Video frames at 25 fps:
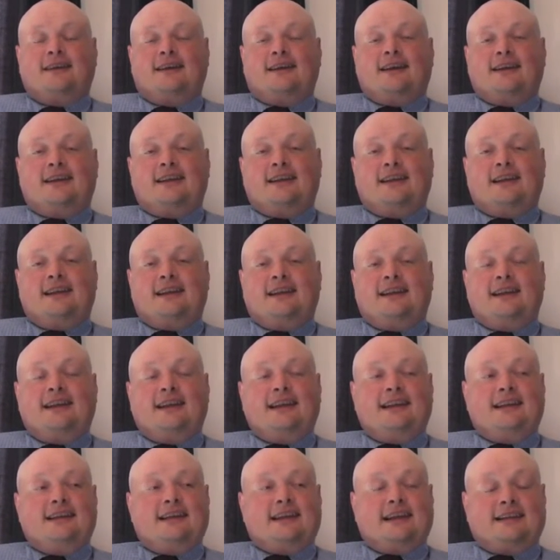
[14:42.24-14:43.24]
And
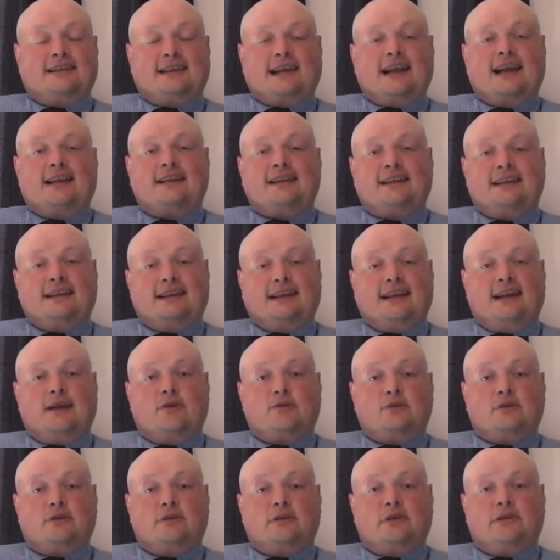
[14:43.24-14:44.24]
he had an
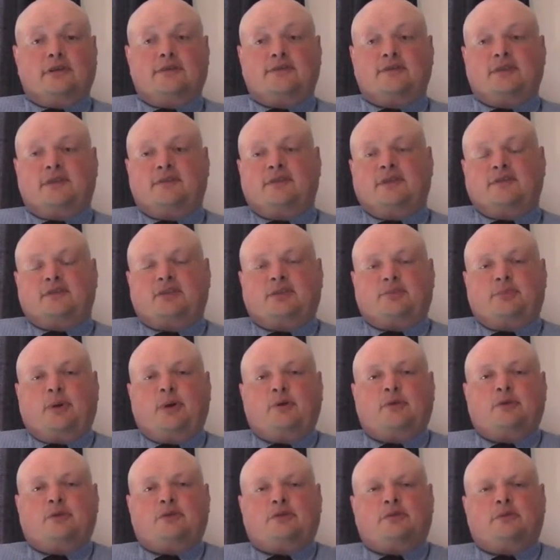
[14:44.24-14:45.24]
encounter, and I've never
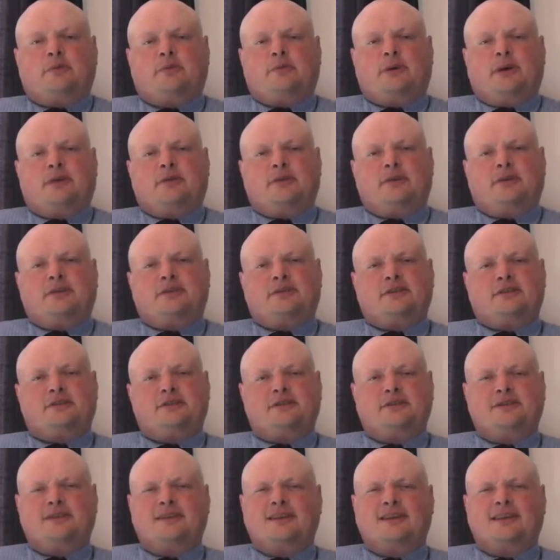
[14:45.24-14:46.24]
spoken to him about this,
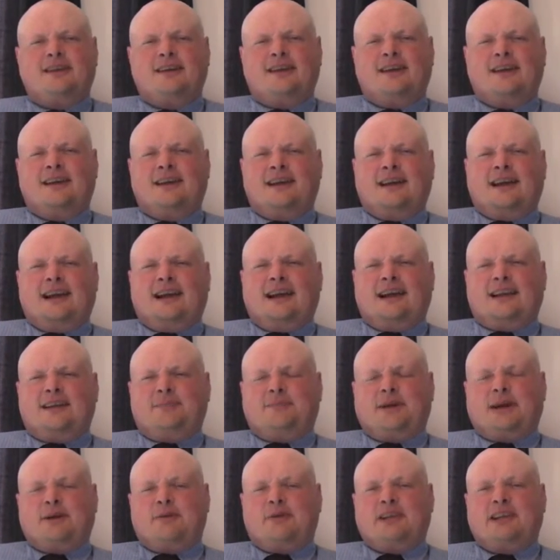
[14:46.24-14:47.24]
and
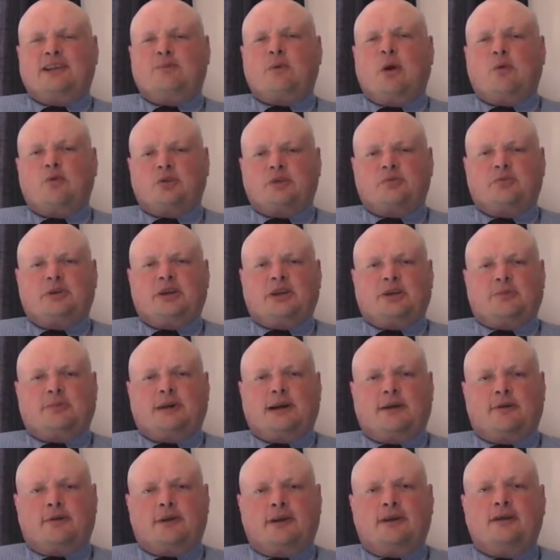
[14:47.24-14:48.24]
apparently he won't speak
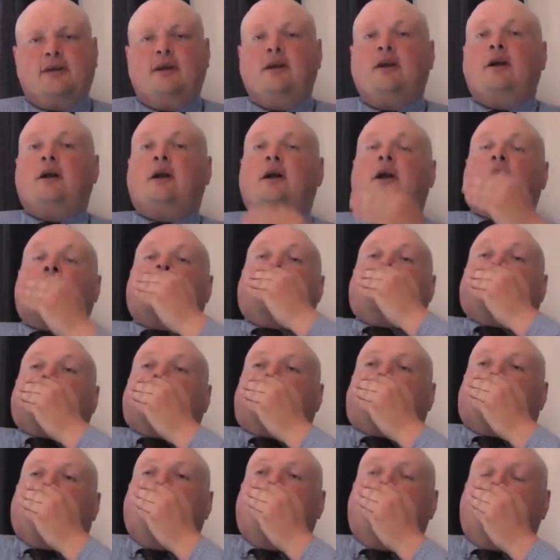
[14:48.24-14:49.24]
about it.
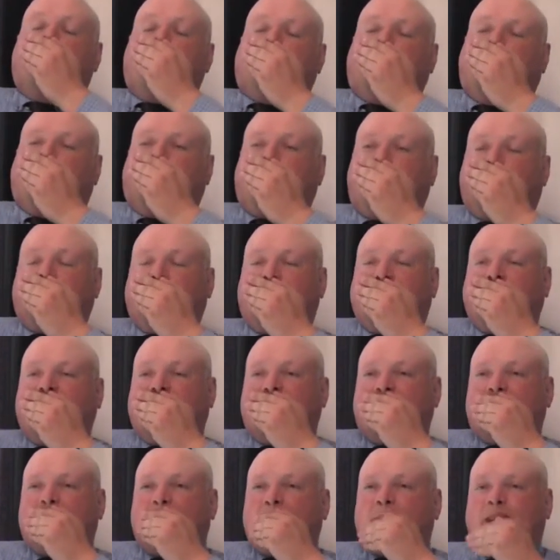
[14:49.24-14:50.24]
But
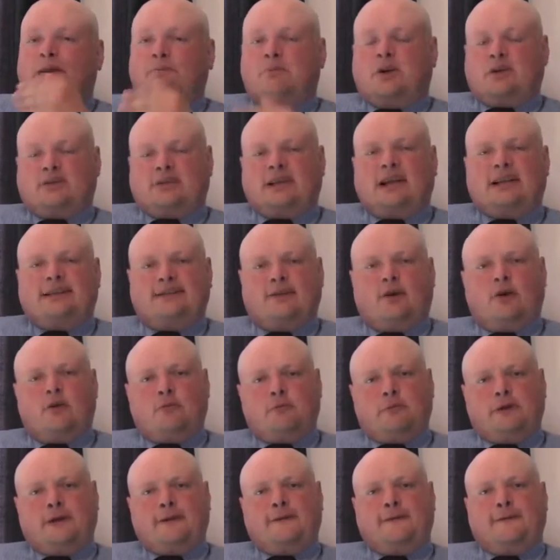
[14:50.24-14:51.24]
my dad
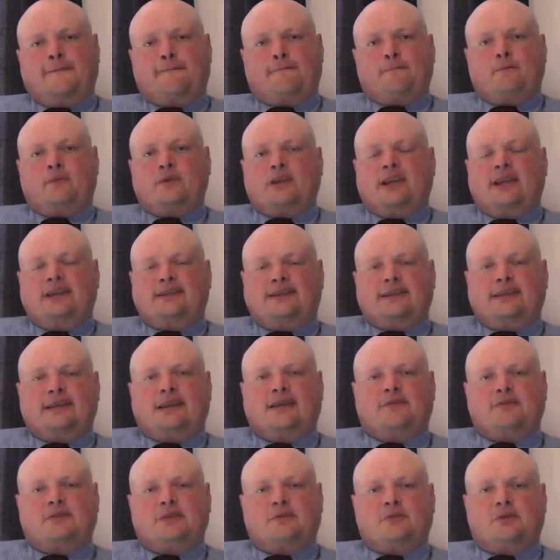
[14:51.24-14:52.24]
told me that he did
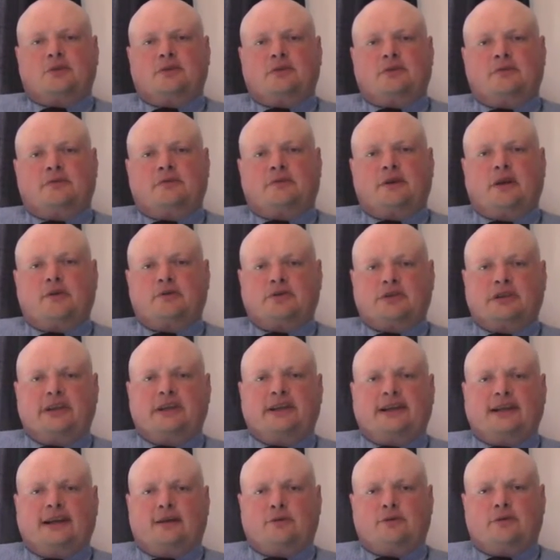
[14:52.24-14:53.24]
have some kind of ghostly
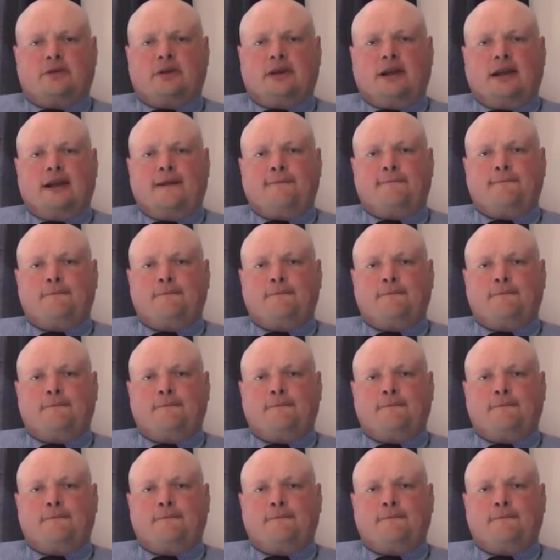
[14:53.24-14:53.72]
encounter there.